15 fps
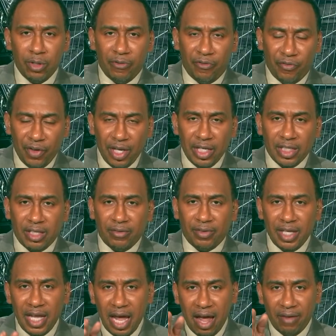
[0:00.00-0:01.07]

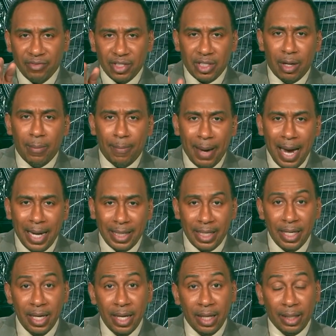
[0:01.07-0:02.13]
definitively have
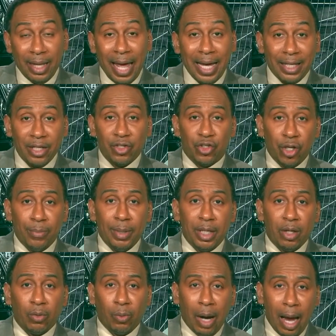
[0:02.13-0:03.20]
somebody like a Jimmy
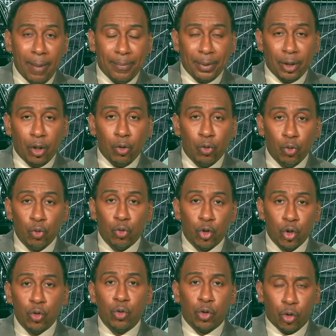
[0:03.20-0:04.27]
Garoppolo who
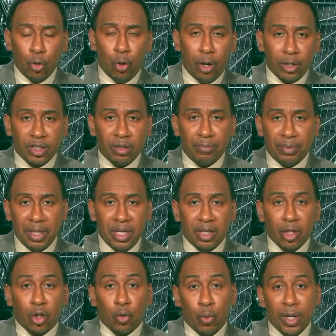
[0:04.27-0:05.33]
you thought to be
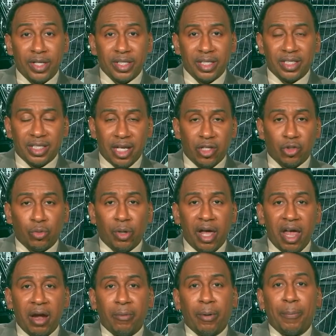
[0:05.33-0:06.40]
the quintessential
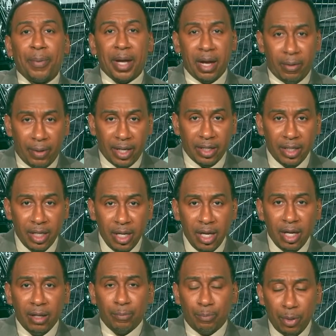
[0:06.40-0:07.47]
heir apparent.
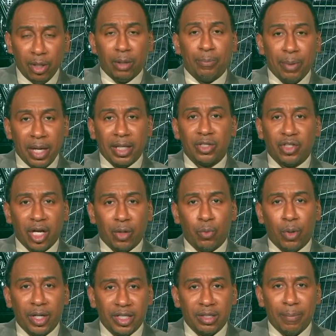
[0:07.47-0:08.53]
Bill Belichick
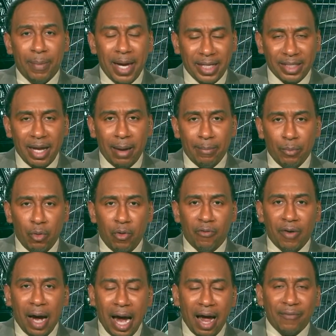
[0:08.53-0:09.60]
wanted to make that
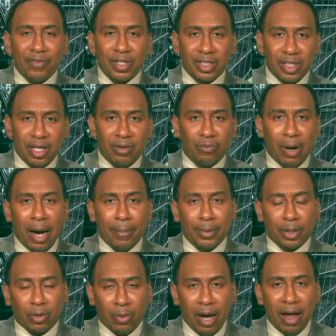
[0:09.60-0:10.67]
move. Obviously,
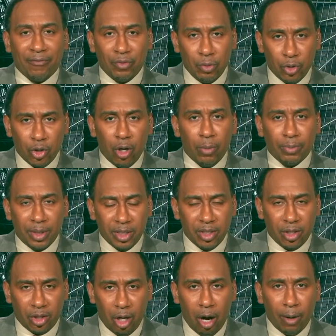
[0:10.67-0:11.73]
Robert Kraft usurped his
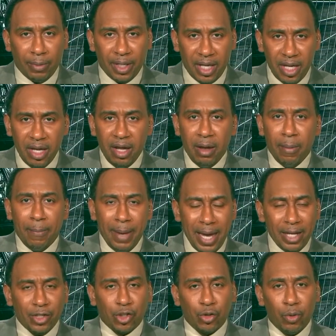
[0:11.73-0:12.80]
authority,
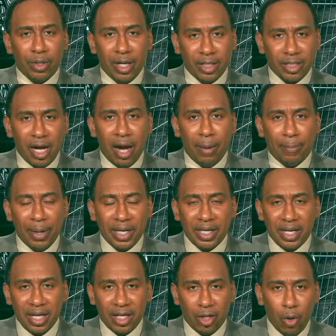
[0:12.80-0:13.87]
made sure that Tom
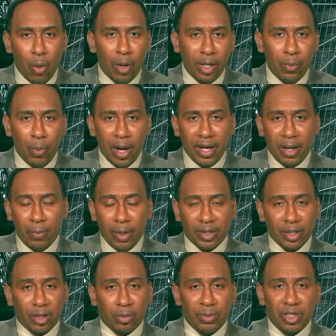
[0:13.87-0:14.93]
Brady didn't go anywhere. They
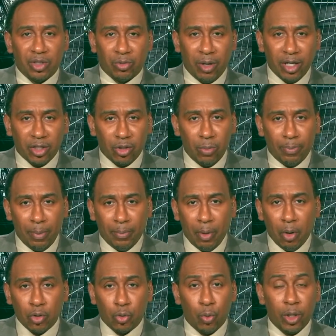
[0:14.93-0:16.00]
went to 3 straight Super
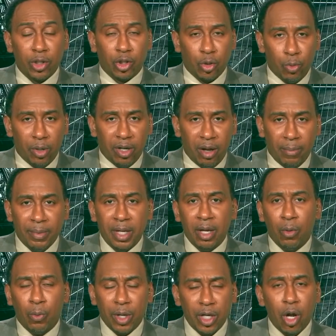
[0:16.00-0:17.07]
Bowls, won 2 of them.
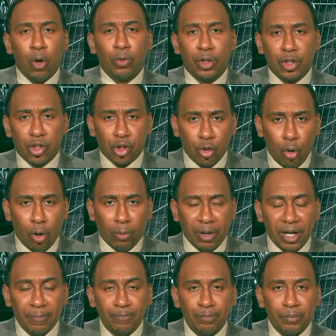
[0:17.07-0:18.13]
We know the
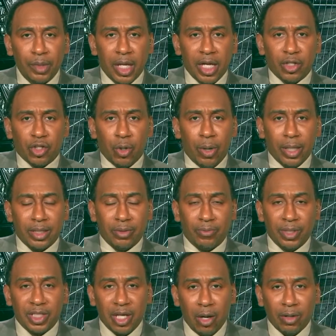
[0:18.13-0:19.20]
story. And so as a
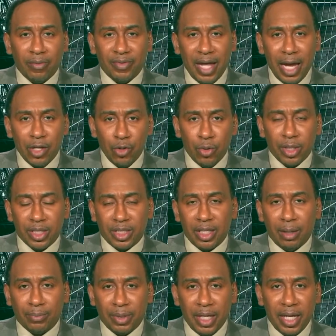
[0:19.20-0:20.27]
result of that, you could
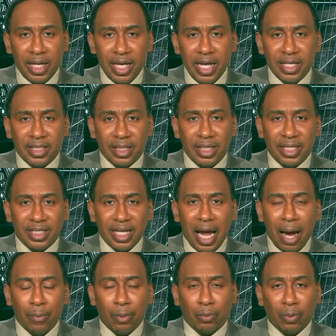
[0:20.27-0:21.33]
sit up there and easily
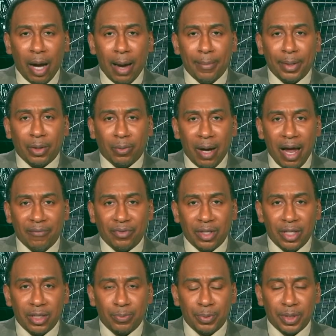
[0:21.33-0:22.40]
side with Robert Kraft
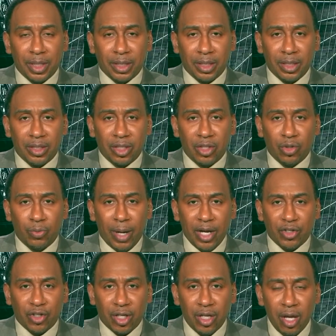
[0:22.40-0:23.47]
in this particular
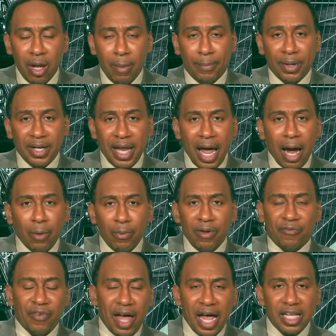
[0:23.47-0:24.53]
situation. But now
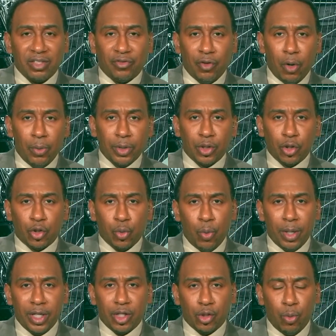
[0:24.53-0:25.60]
we fast forward to
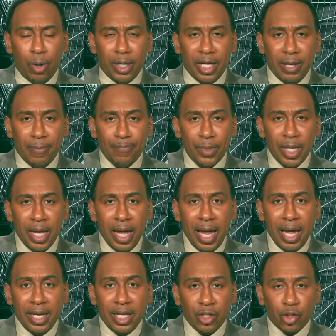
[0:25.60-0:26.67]
2020. And